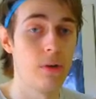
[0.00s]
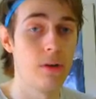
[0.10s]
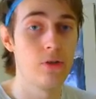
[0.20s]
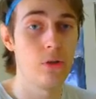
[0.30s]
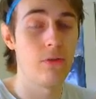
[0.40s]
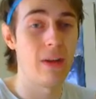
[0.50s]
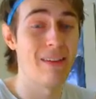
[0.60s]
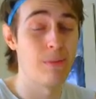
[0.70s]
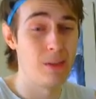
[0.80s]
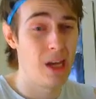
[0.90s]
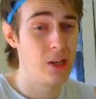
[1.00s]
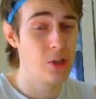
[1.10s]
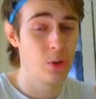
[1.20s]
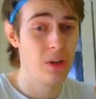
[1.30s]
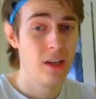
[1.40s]
1 to even have a
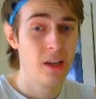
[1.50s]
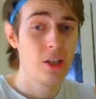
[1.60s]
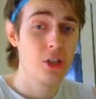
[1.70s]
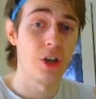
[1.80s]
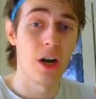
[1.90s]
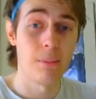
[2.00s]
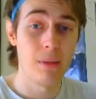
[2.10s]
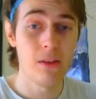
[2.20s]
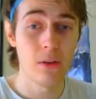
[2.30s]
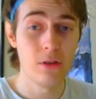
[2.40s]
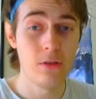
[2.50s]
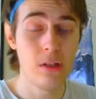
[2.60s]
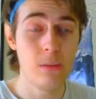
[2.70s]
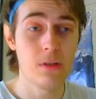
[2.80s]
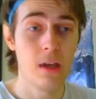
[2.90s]
potential shot at beating those two
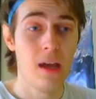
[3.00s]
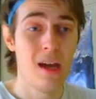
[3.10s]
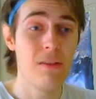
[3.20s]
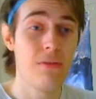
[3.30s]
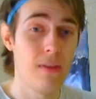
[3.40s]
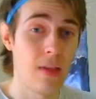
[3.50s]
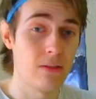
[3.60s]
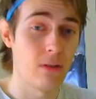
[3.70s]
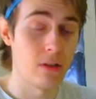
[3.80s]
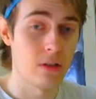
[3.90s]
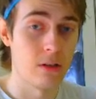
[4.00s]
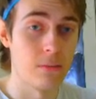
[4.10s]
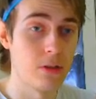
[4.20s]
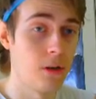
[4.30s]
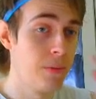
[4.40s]
teams, and even then that's very slim.
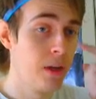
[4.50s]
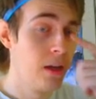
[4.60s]
So